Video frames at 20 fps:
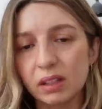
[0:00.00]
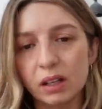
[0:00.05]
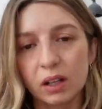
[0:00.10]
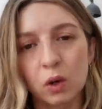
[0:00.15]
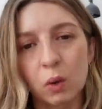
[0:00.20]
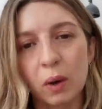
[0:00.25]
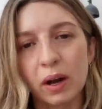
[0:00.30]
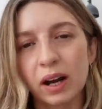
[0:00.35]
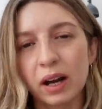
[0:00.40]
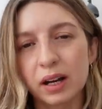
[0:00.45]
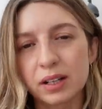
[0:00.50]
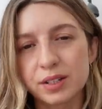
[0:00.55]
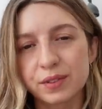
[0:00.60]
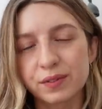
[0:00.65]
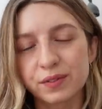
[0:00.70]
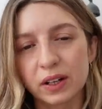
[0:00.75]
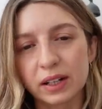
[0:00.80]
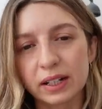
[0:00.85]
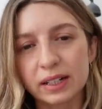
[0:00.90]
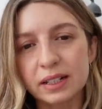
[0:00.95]
are quite hard to
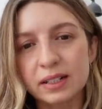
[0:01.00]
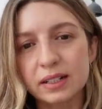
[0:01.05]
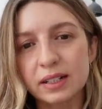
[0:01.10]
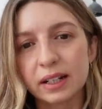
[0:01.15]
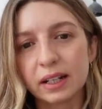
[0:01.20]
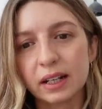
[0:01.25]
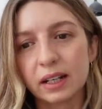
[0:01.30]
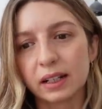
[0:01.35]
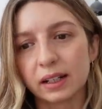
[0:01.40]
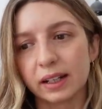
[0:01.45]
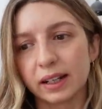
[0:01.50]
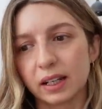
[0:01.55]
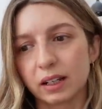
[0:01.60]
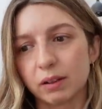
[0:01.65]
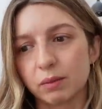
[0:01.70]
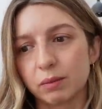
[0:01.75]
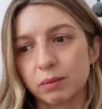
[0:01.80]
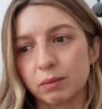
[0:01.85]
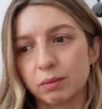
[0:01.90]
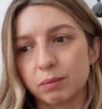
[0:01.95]
find, like
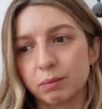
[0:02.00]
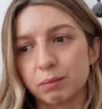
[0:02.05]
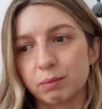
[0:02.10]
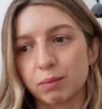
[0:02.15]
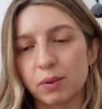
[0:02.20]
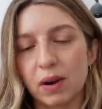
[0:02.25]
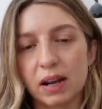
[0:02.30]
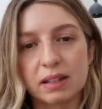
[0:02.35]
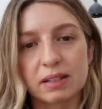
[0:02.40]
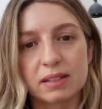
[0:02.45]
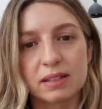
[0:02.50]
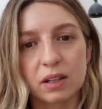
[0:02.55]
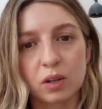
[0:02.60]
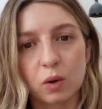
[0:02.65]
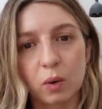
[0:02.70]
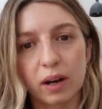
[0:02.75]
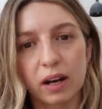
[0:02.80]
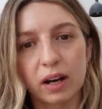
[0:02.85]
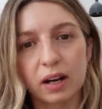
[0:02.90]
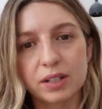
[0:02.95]
brands that are
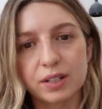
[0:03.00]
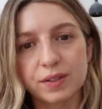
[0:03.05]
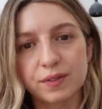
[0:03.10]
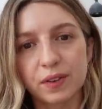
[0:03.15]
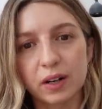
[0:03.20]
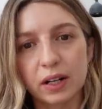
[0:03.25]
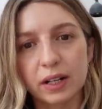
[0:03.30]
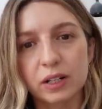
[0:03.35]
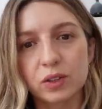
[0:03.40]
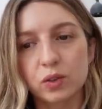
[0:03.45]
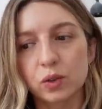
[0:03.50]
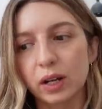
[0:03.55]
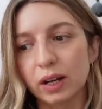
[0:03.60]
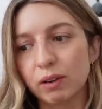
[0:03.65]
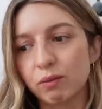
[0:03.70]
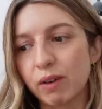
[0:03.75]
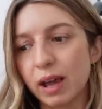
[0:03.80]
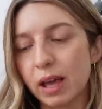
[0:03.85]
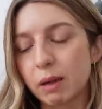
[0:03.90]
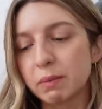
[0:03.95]
quite hard to find or
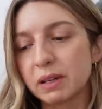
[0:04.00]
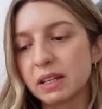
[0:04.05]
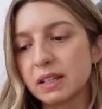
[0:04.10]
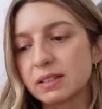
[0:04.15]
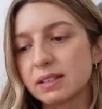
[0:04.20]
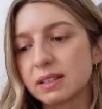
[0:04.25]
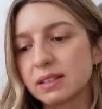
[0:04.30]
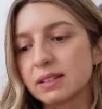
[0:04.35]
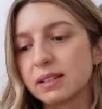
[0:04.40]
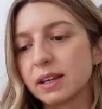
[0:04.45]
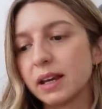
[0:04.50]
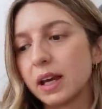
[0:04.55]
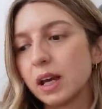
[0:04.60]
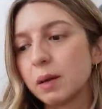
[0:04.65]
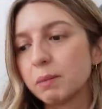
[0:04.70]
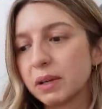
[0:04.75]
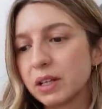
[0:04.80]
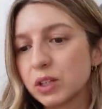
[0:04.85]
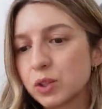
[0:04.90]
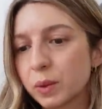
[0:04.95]
like rare pieces.
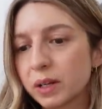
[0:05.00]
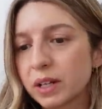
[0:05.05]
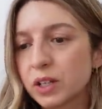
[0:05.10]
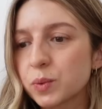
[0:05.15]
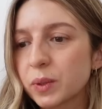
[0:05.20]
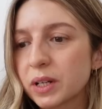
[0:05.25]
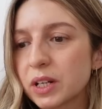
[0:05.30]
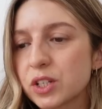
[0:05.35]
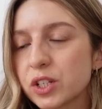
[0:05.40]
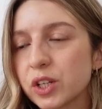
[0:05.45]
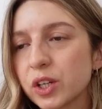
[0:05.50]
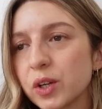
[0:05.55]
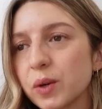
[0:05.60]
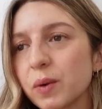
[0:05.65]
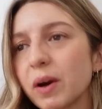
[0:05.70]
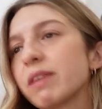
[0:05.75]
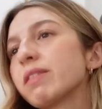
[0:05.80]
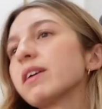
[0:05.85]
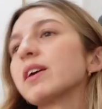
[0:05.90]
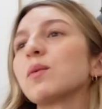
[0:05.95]
But in
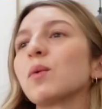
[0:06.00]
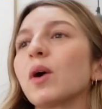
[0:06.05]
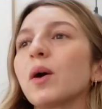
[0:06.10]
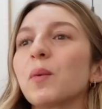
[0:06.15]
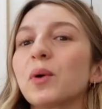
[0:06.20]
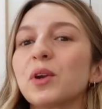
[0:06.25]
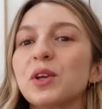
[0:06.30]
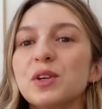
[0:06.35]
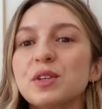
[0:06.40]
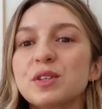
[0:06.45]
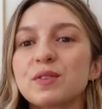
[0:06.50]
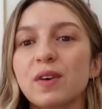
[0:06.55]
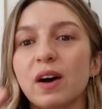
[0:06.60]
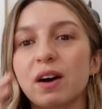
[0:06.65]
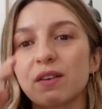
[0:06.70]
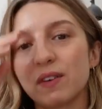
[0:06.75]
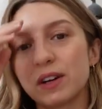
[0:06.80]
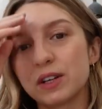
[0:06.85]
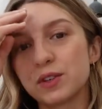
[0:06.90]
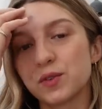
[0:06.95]
2022, I think what I want to use
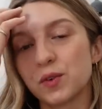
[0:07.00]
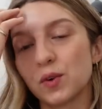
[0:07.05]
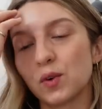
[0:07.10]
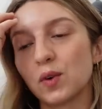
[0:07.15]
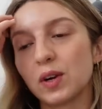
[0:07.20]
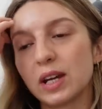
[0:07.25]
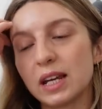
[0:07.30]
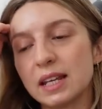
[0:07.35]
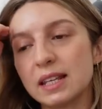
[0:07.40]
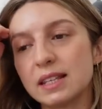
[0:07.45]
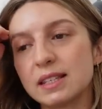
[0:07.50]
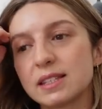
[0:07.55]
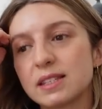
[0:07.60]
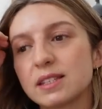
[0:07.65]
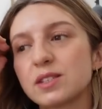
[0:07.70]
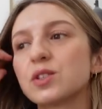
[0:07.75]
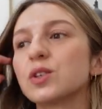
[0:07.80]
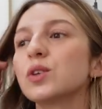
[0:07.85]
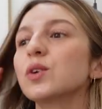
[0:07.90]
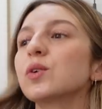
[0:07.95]
Farfetch for
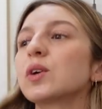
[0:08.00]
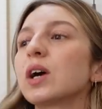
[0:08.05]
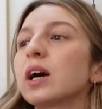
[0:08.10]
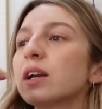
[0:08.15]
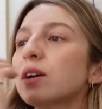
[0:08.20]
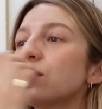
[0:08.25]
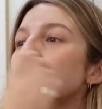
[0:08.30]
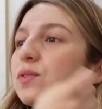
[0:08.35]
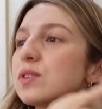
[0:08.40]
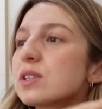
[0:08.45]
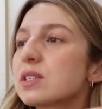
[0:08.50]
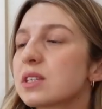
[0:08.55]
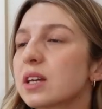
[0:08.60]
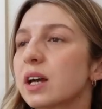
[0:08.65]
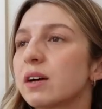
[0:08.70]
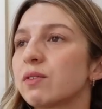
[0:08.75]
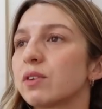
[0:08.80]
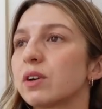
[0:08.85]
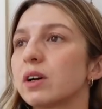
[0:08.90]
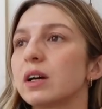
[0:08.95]
is to kind of
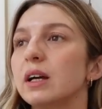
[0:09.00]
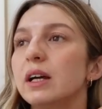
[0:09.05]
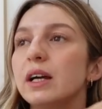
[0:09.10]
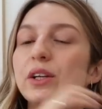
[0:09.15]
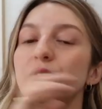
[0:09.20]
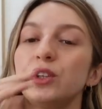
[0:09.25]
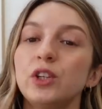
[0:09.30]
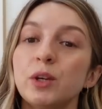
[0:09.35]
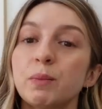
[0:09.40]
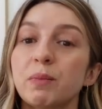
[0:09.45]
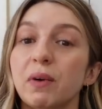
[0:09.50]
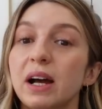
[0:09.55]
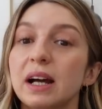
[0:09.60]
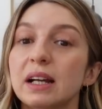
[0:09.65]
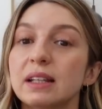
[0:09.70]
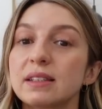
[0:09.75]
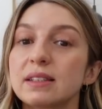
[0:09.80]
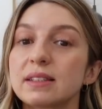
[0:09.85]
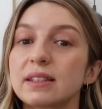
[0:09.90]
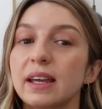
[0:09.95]
discover new
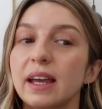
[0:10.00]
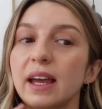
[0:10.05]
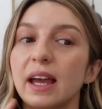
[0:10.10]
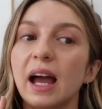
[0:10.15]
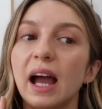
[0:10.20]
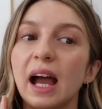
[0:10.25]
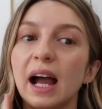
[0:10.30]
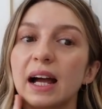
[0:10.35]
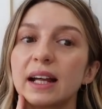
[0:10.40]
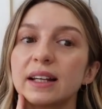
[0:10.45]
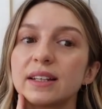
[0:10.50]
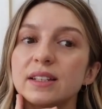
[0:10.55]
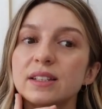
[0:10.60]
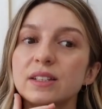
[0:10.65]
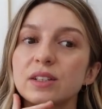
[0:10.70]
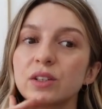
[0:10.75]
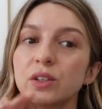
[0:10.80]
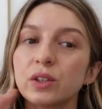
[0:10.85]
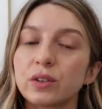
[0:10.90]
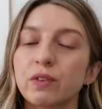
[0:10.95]
brands and
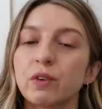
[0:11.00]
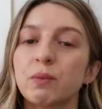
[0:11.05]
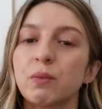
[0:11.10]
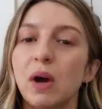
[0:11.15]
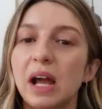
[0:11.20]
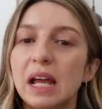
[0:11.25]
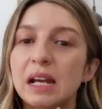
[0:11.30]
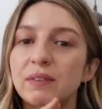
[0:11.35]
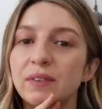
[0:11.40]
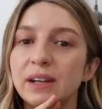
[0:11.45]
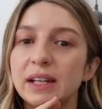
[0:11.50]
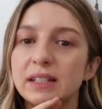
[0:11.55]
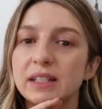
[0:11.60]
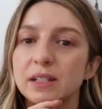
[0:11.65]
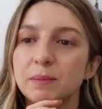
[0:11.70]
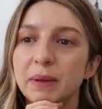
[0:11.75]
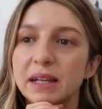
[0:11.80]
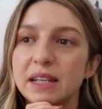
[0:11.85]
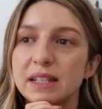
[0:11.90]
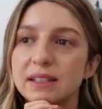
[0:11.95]
look for more
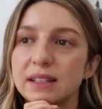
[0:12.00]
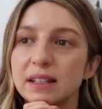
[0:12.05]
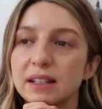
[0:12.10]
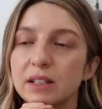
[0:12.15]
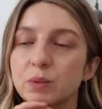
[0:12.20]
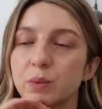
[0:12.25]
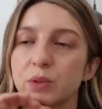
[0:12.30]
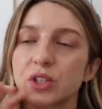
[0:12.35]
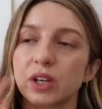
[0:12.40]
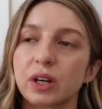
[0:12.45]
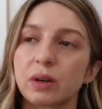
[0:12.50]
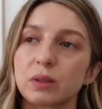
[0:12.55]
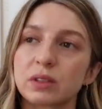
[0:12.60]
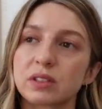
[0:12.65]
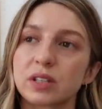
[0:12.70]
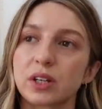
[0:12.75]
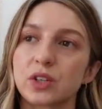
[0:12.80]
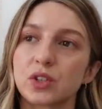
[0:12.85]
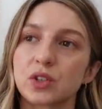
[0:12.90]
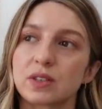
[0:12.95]
elevated basics, which I'll
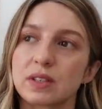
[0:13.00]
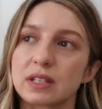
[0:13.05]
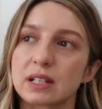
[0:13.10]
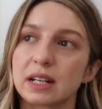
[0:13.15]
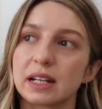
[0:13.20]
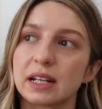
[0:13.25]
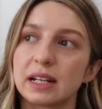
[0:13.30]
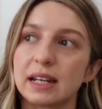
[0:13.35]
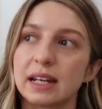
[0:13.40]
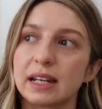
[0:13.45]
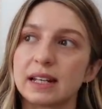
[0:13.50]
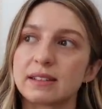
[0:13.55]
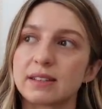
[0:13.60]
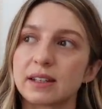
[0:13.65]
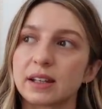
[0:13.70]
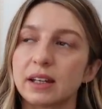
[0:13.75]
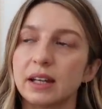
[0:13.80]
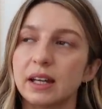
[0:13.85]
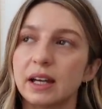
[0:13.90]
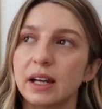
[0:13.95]
touch on slightly
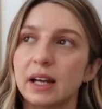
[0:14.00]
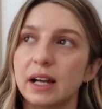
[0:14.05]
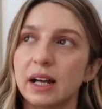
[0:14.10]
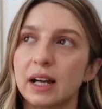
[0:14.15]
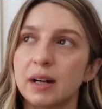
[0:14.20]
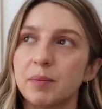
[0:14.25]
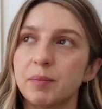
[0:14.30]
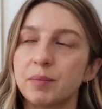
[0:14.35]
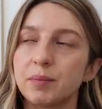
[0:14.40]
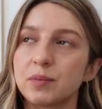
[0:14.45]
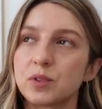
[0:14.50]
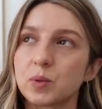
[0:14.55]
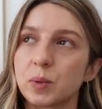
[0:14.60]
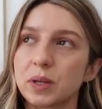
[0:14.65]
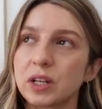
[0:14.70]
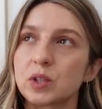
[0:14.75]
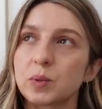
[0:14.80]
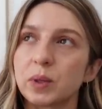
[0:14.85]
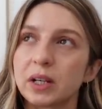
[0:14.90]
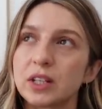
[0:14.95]
later.
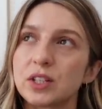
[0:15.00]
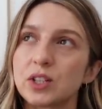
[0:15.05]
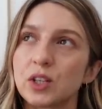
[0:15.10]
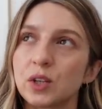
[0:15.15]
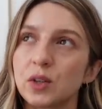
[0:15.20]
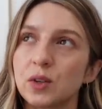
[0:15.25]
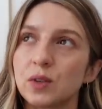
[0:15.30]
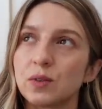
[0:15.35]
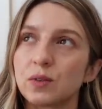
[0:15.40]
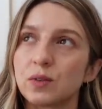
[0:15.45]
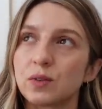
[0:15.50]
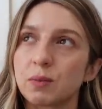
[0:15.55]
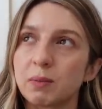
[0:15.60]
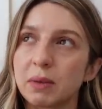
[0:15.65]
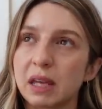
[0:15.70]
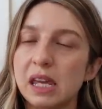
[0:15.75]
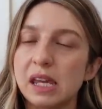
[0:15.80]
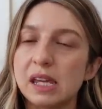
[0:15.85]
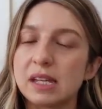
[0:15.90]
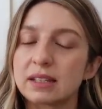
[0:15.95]
2022 for
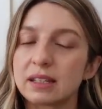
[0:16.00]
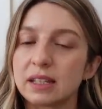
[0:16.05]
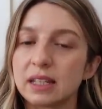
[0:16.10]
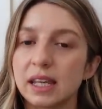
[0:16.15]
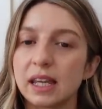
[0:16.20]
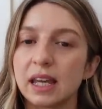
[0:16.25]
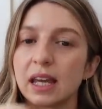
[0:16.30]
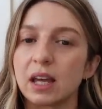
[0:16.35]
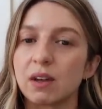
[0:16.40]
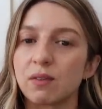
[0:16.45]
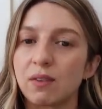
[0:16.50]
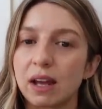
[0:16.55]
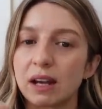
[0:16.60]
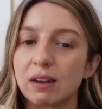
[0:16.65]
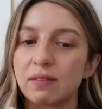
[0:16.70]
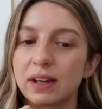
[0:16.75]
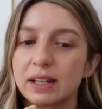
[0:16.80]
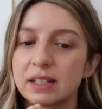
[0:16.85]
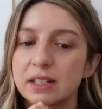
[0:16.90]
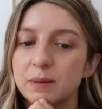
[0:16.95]
me is the year of
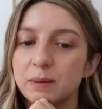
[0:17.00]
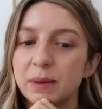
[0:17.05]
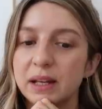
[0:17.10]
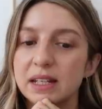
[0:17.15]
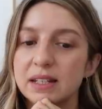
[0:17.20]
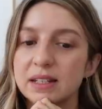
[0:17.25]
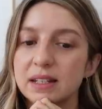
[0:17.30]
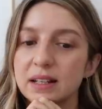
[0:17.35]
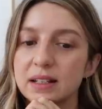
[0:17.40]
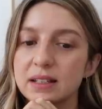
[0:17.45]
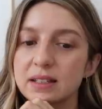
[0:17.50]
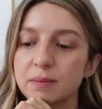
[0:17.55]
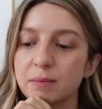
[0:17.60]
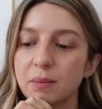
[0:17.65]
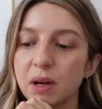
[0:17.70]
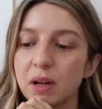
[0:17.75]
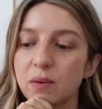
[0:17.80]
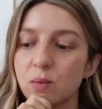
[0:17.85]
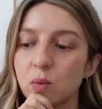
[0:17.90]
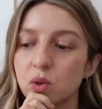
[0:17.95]
elevated basics.
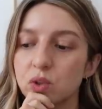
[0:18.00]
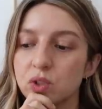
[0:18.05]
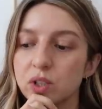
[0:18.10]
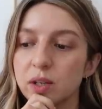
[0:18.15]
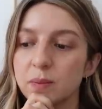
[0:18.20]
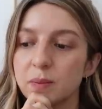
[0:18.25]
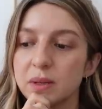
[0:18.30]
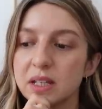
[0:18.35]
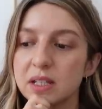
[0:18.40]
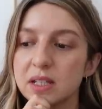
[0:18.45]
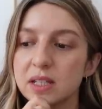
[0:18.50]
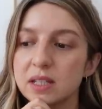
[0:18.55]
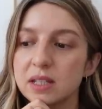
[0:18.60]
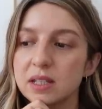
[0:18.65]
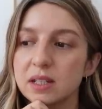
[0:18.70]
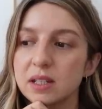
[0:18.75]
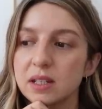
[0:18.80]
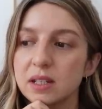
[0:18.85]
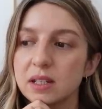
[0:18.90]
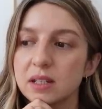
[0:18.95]
My wardrobe
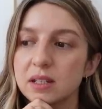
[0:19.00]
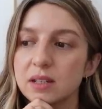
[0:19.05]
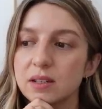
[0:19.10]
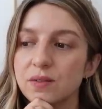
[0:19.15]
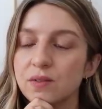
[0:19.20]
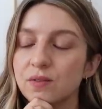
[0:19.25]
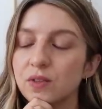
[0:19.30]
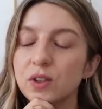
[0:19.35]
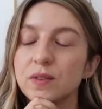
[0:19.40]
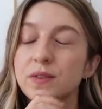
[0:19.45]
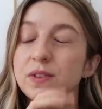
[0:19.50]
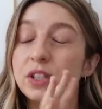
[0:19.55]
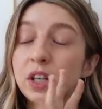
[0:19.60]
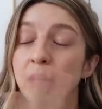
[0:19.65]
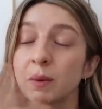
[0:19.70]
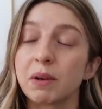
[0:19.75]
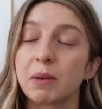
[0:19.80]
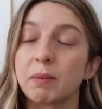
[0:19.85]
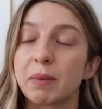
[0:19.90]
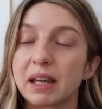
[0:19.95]
is full of
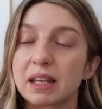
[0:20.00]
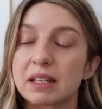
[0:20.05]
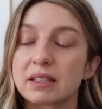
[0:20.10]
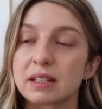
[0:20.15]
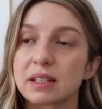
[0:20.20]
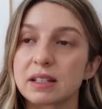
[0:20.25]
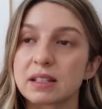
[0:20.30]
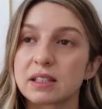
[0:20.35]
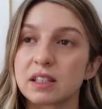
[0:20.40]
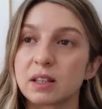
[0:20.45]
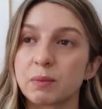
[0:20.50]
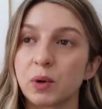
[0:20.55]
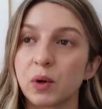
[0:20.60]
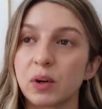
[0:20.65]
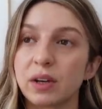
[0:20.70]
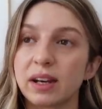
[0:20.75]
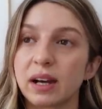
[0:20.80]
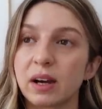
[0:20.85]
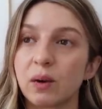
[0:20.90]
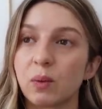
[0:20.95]
so many basics to the
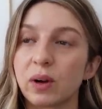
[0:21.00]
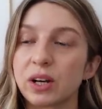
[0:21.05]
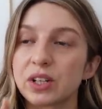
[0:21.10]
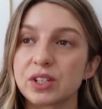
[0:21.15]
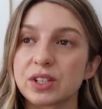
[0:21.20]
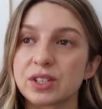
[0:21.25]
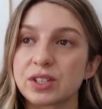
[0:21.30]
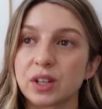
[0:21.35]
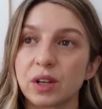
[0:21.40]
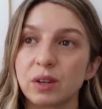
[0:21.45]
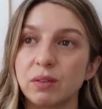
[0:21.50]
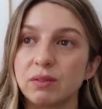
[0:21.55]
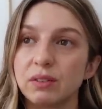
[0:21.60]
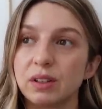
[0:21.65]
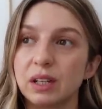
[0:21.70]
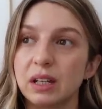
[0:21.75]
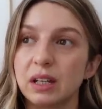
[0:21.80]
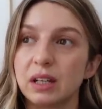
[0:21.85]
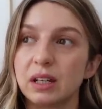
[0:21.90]
point now where I don't